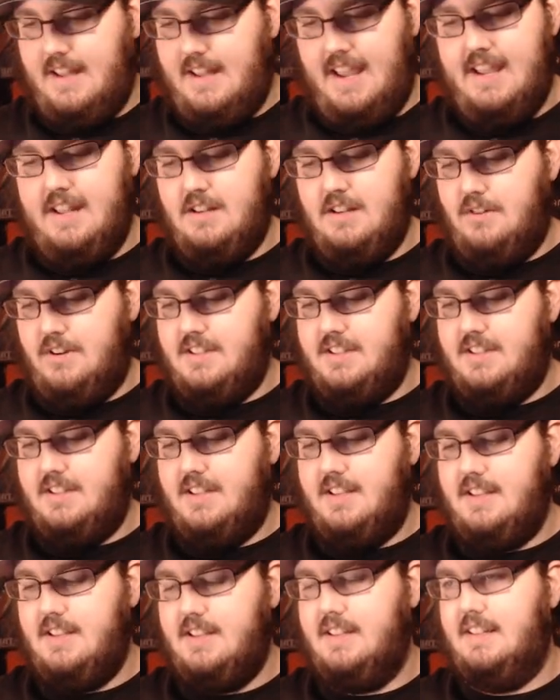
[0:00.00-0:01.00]
Dangerous.
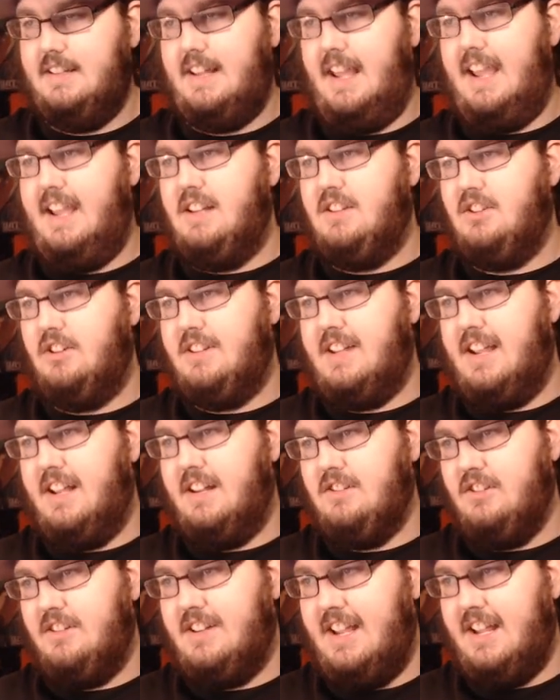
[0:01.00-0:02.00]
Danger,
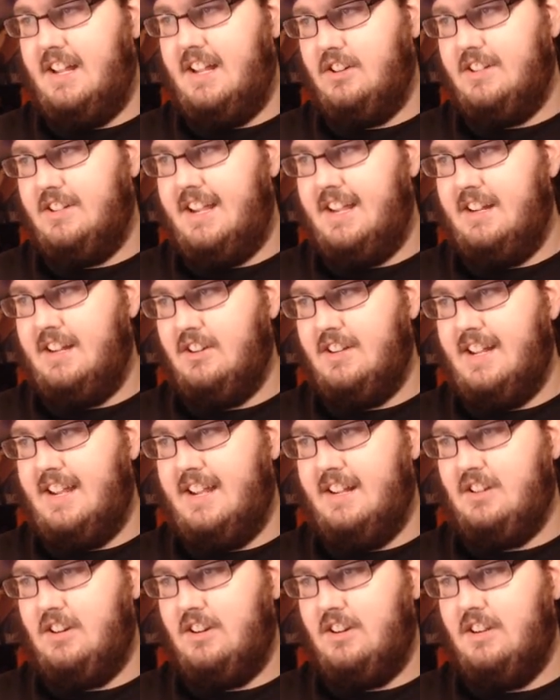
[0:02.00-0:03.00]
danger, danger, danger,
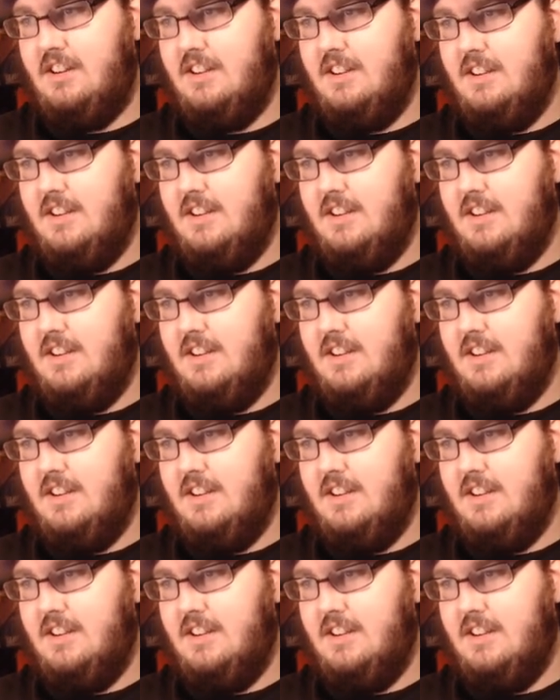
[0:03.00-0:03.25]
danger.